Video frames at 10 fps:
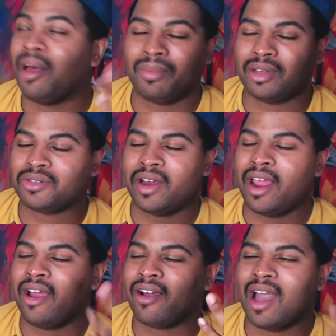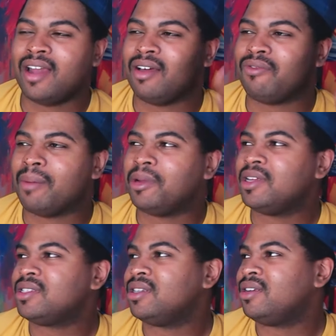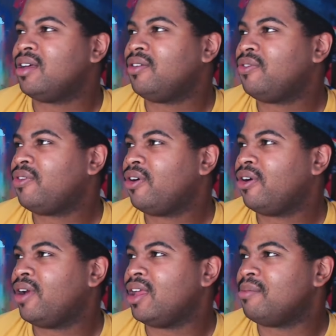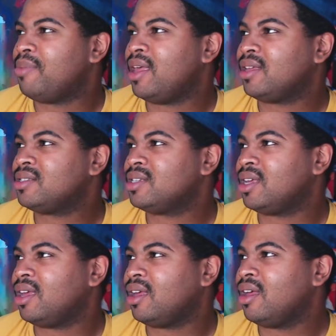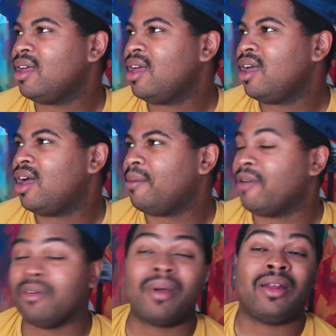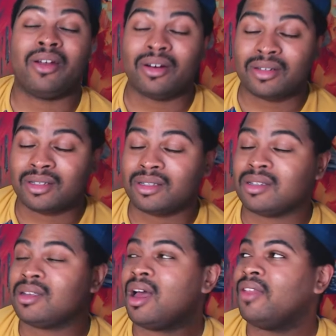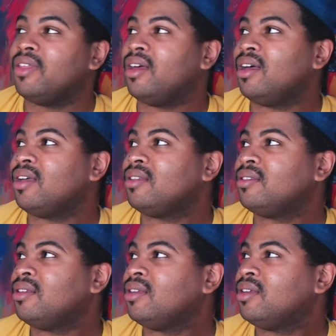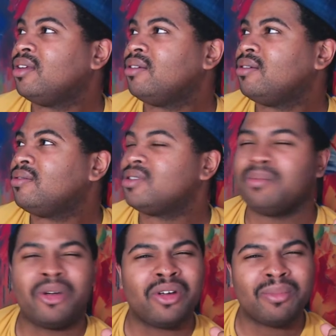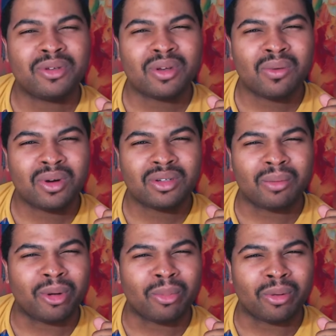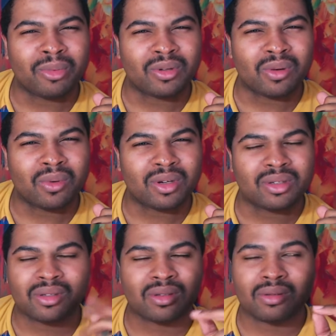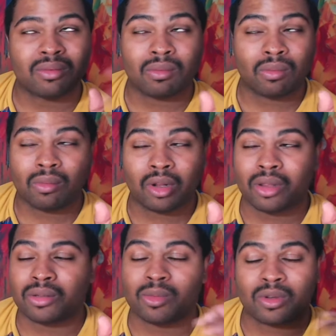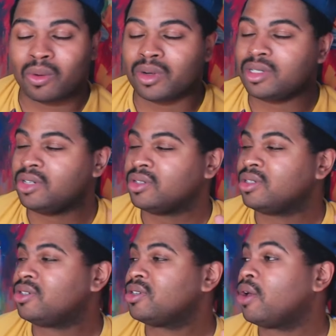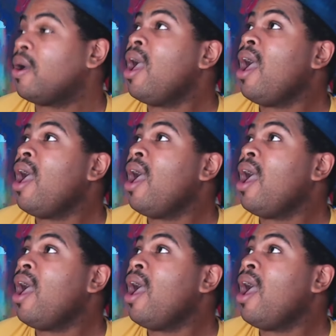The straight hair, kind of reminiscent of her in Pink singing Everybody Hurts on the, was it American Music Awards or Billboard Music Awards? One of those music awards years and years ago.